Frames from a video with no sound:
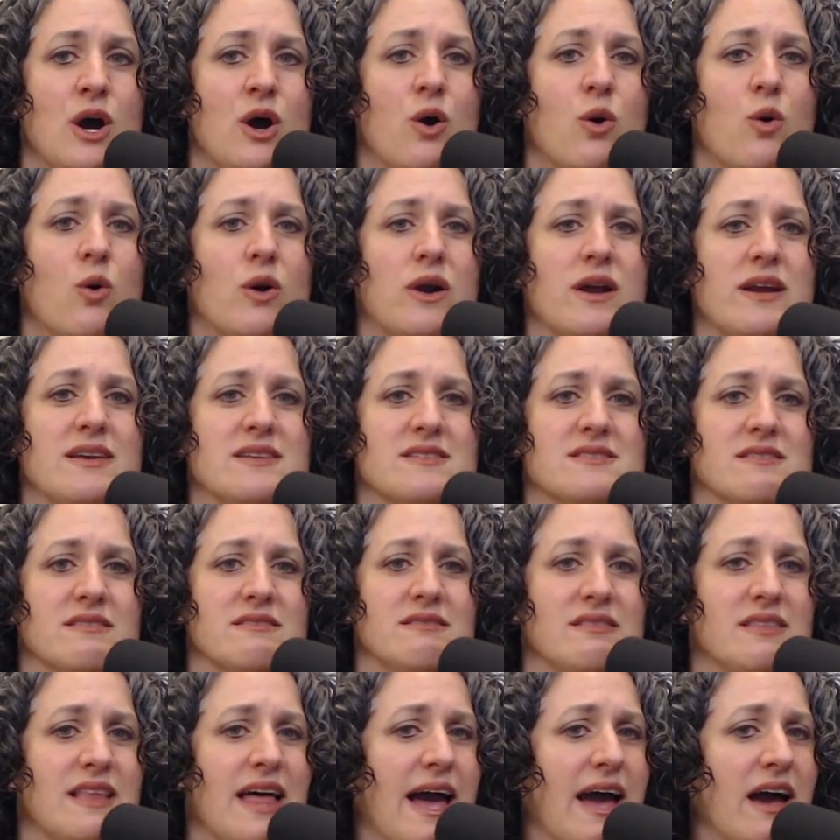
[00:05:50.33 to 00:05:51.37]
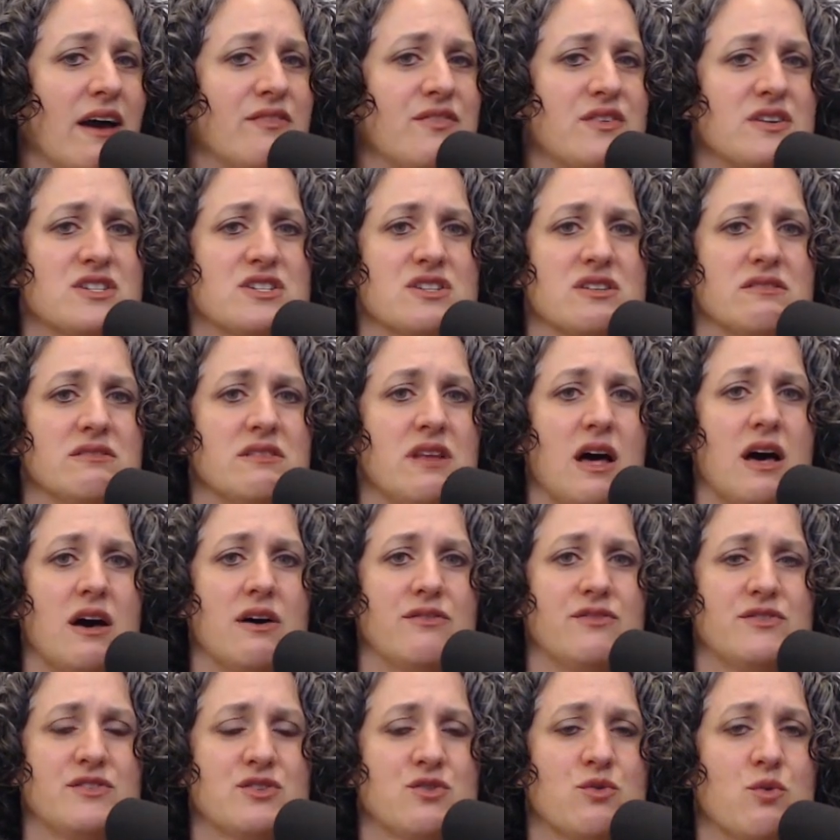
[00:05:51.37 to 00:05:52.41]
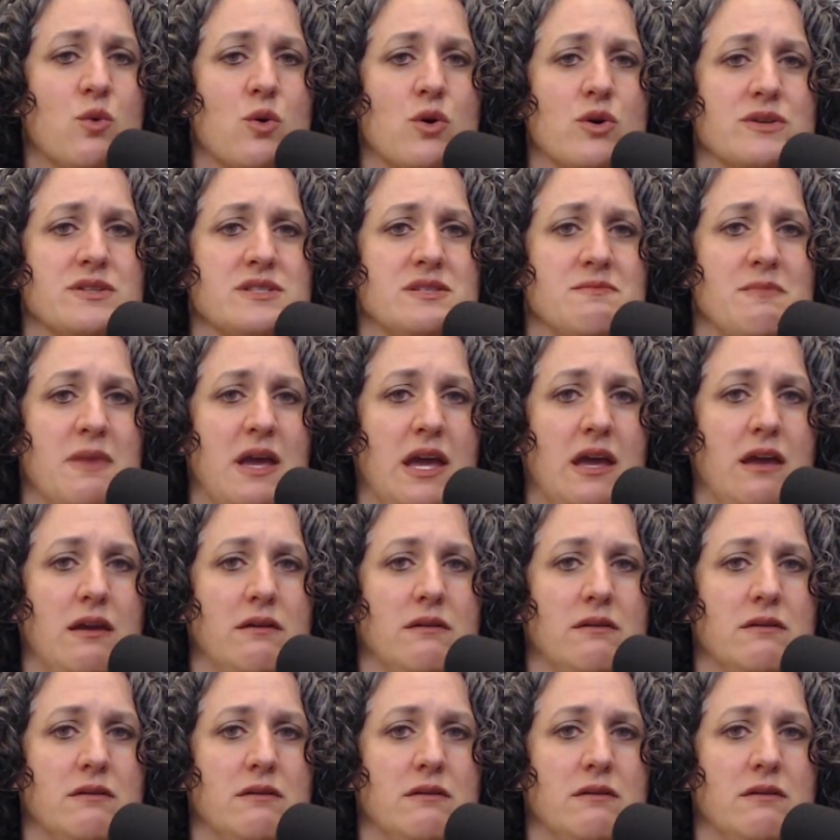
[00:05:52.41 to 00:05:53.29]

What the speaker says: or his lavish love towards me.